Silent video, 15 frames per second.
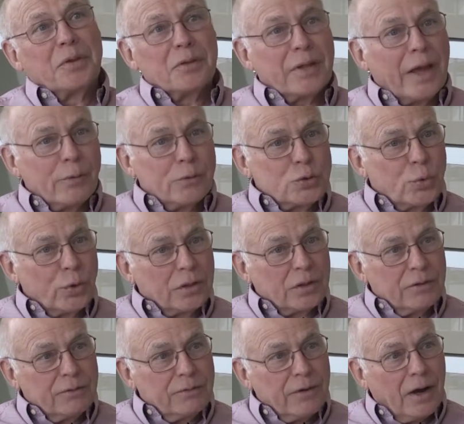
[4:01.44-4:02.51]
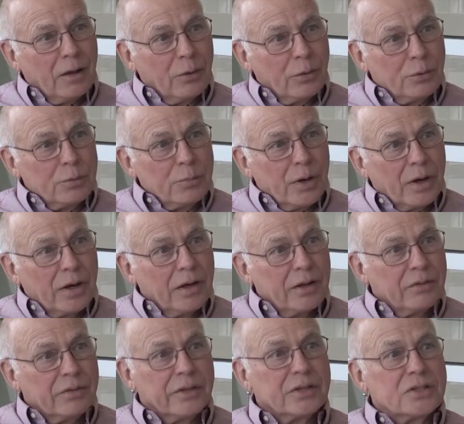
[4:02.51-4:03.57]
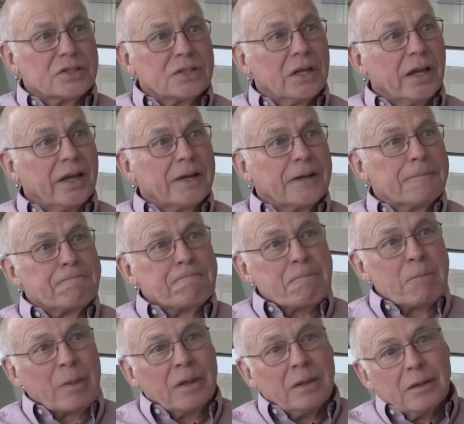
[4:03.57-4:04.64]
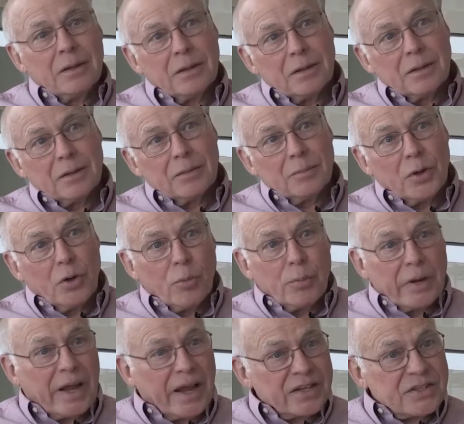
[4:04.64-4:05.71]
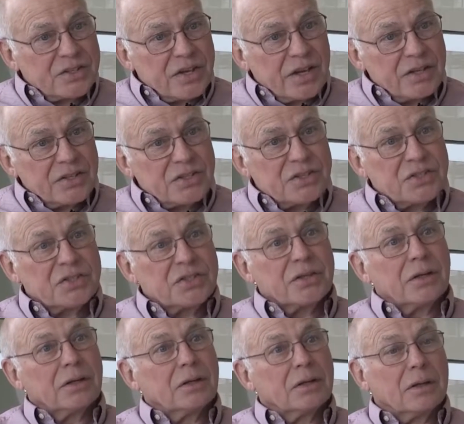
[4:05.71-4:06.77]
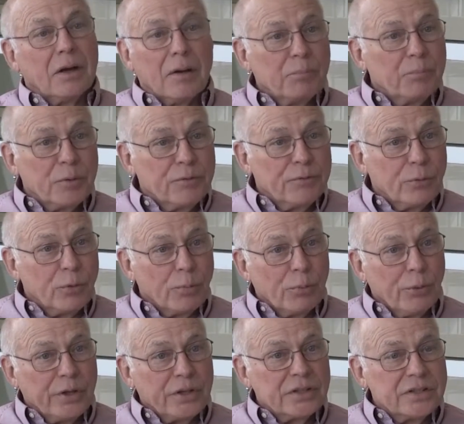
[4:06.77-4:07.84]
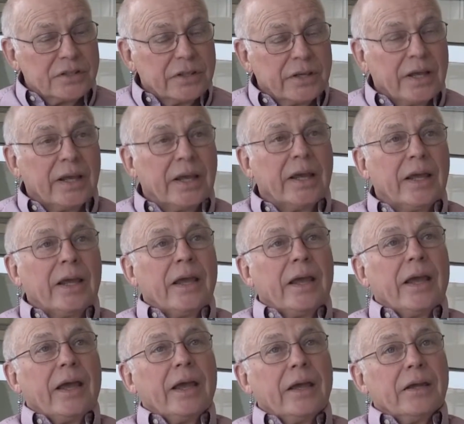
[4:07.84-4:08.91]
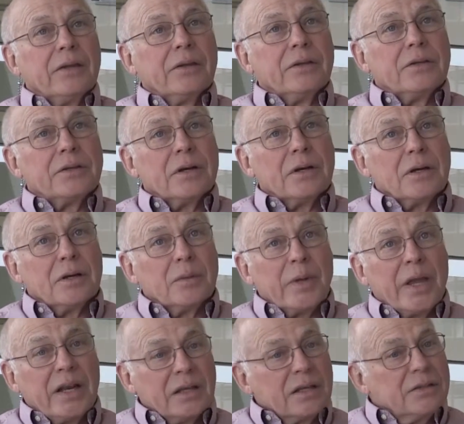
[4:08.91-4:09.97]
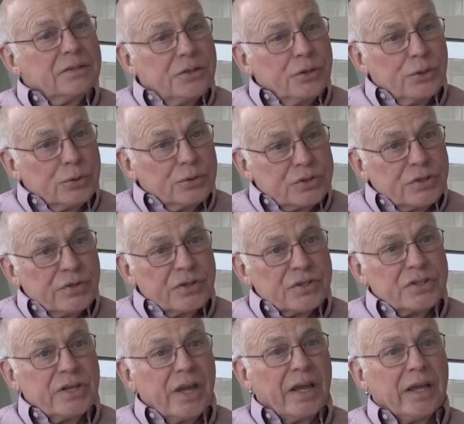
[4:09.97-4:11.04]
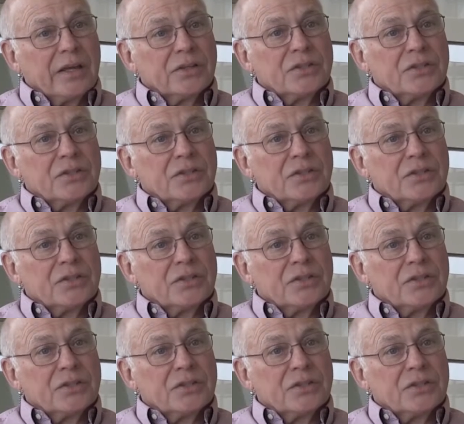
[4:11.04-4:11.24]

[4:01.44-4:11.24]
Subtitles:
That was quickly followed by things like open access, up before print, and it continues to this day.